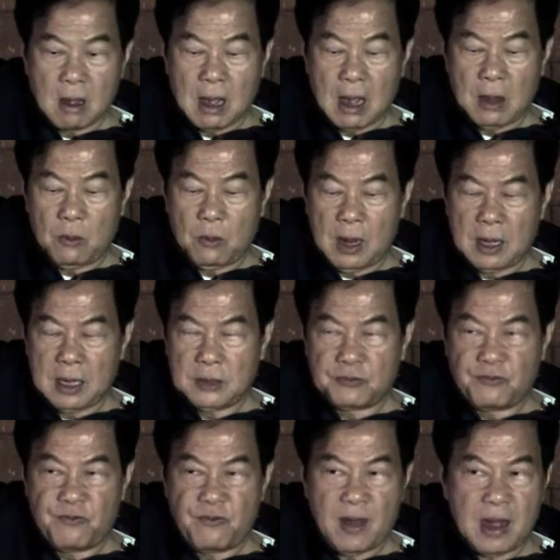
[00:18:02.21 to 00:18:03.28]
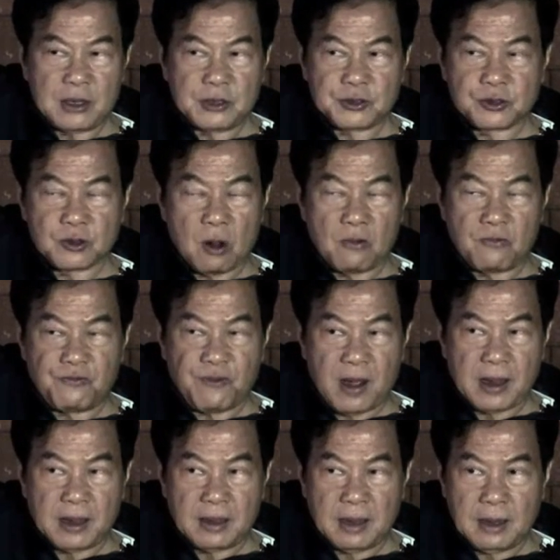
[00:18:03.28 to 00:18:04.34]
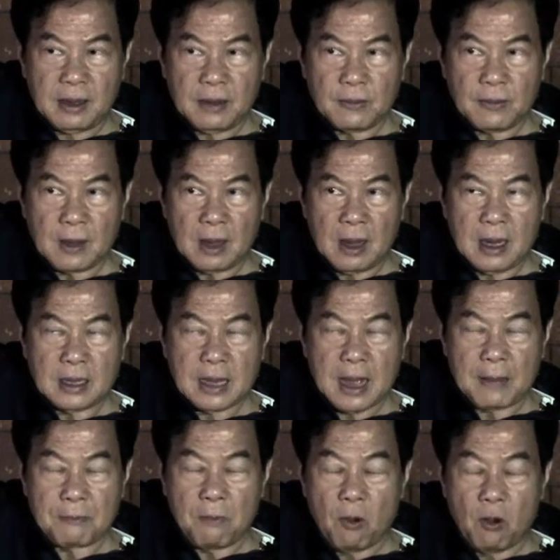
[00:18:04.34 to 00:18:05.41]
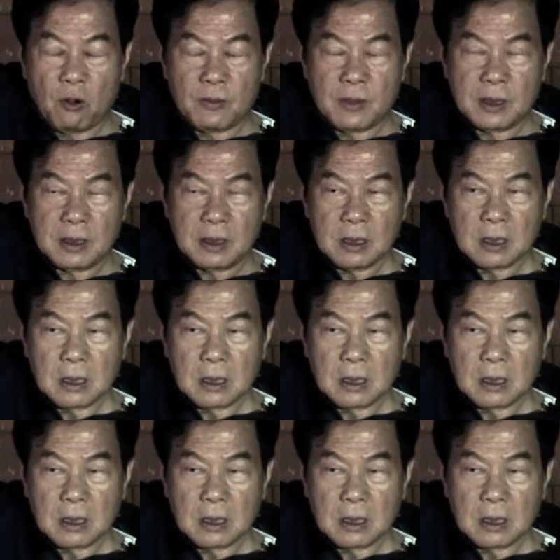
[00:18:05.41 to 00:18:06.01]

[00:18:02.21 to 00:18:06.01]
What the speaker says: And when it's very strong fighting, at that moment,